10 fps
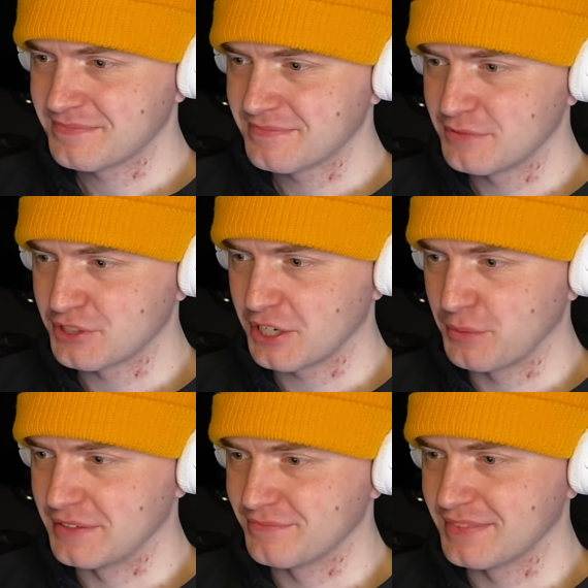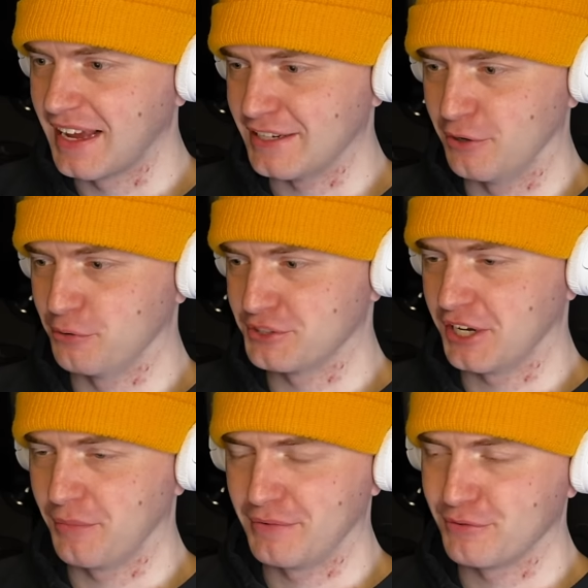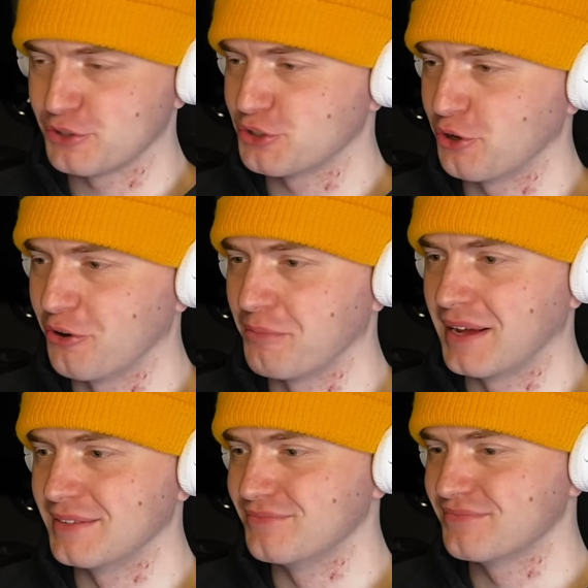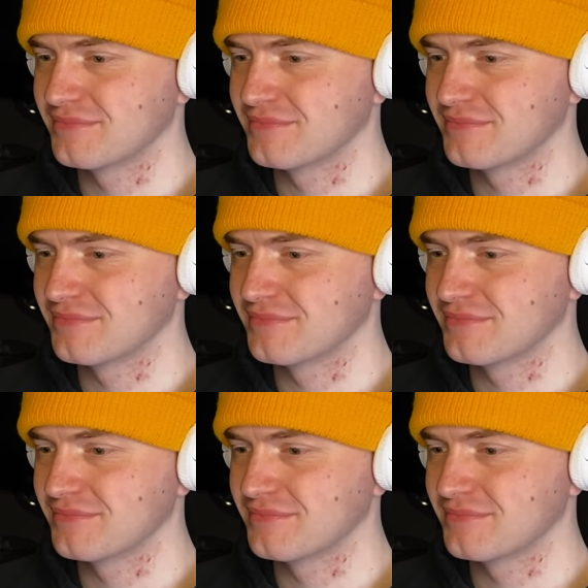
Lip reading: Who's gonna win? Yeah, Goku's gonna win for sure, man.